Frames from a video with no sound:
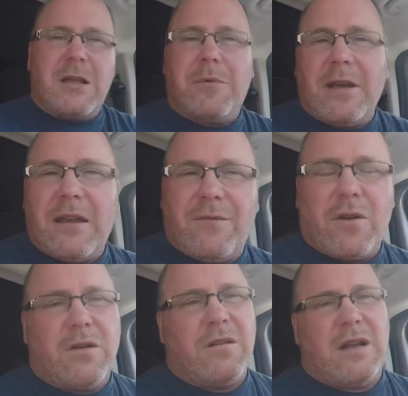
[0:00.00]
the plant if
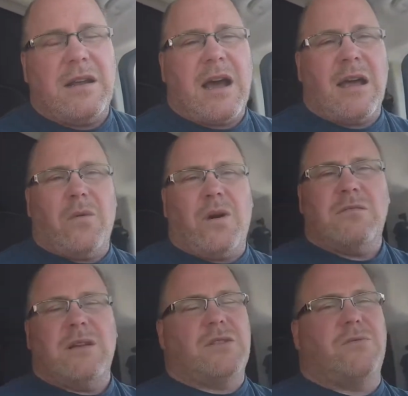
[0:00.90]
you're in Iowa.
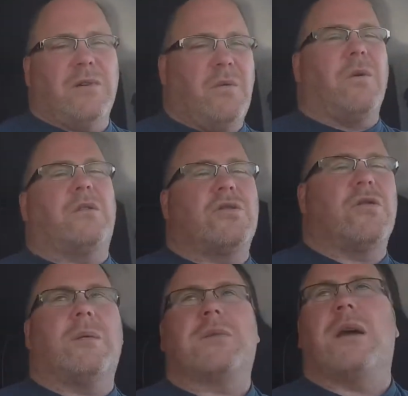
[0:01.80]
It's really worth the
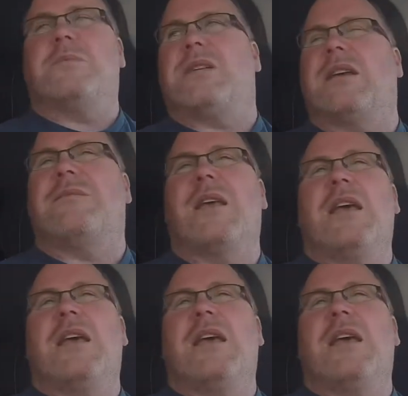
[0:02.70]
trip to come see it.